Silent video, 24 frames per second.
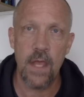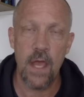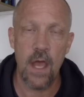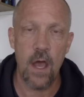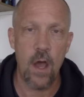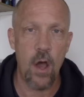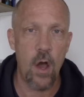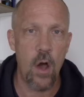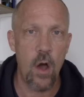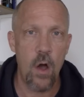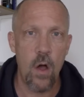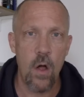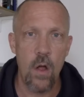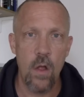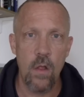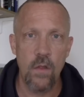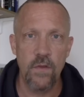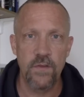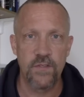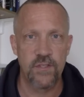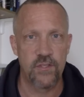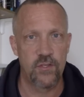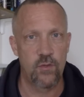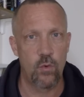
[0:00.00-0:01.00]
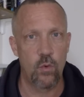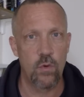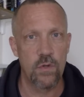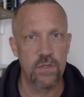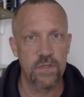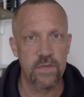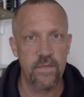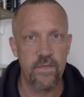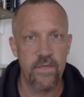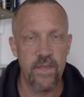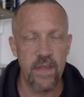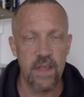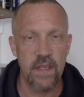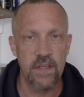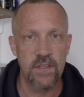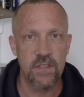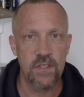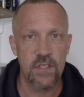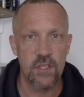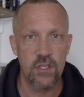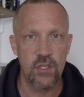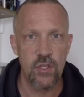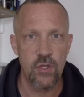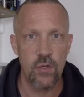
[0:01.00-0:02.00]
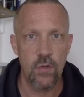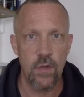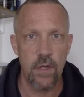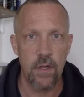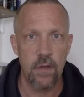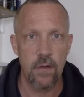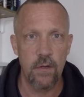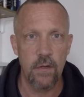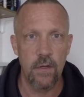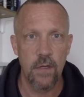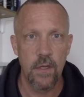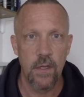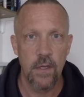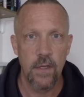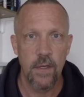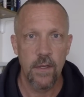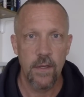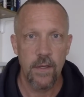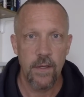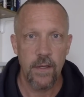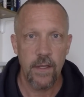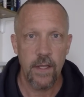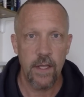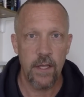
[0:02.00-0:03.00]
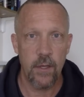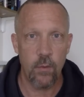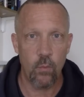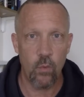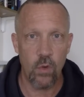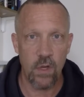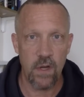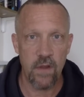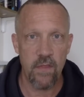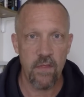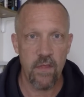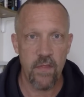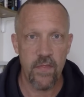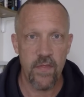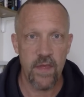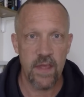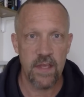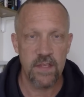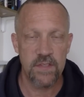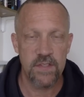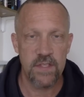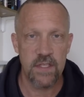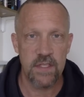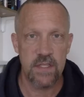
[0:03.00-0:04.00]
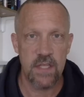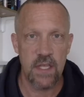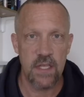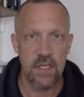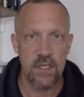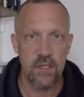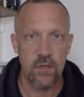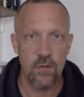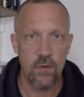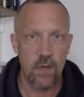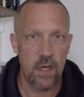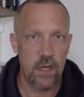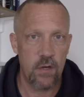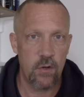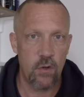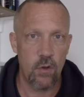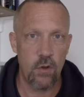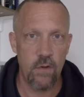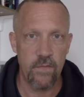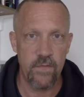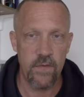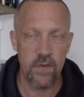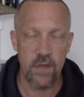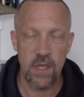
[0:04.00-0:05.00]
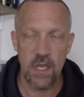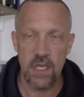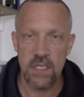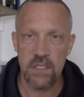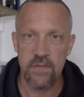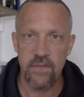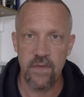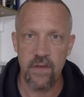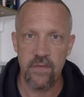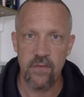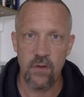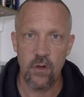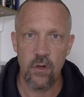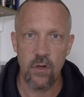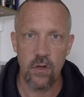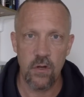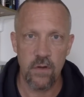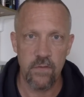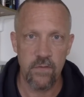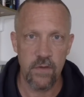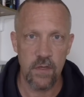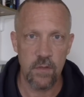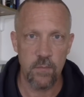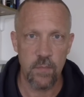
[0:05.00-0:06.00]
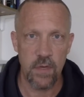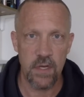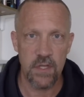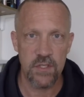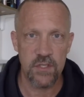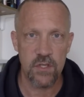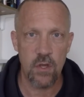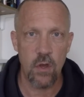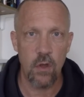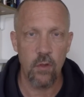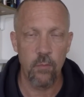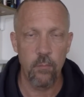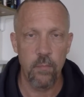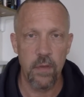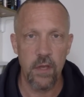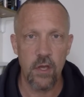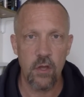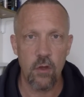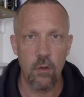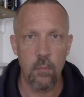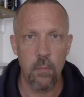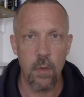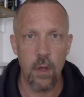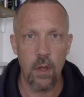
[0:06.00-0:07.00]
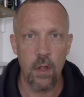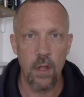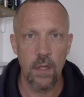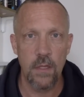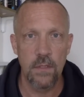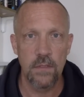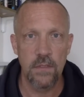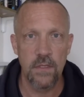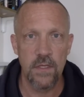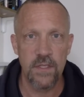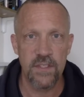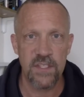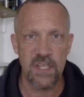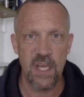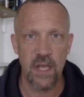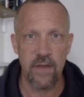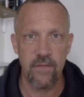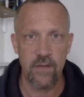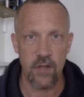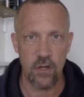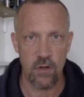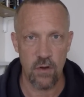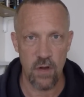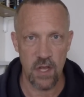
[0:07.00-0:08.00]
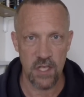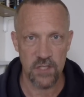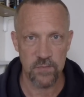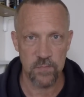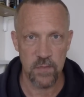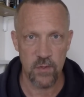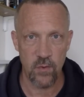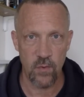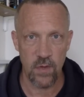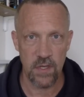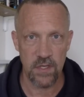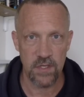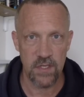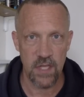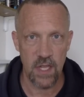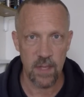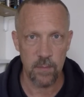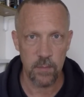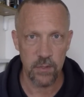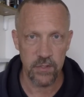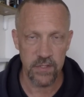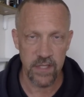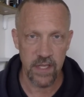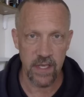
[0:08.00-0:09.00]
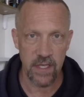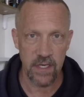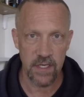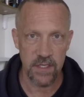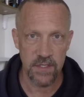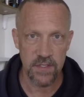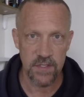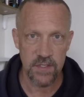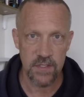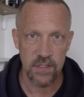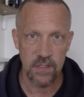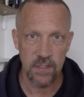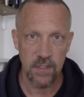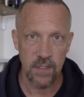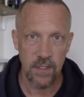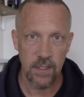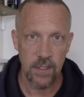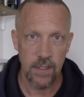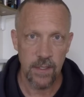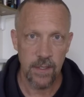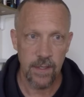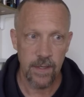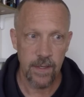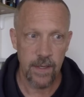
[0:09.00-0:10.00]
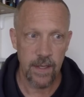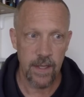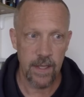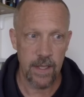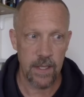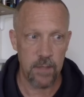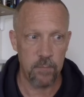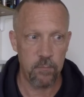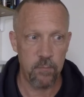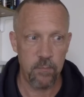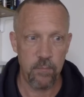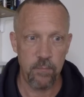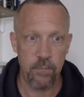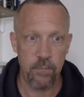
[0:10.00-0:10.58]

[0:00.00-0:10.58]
all sorts of things to do here. And one of the things that they do, I don't know if you guys have ever heard of it, but it's called pickleball. It's kind of a cross between table tennis and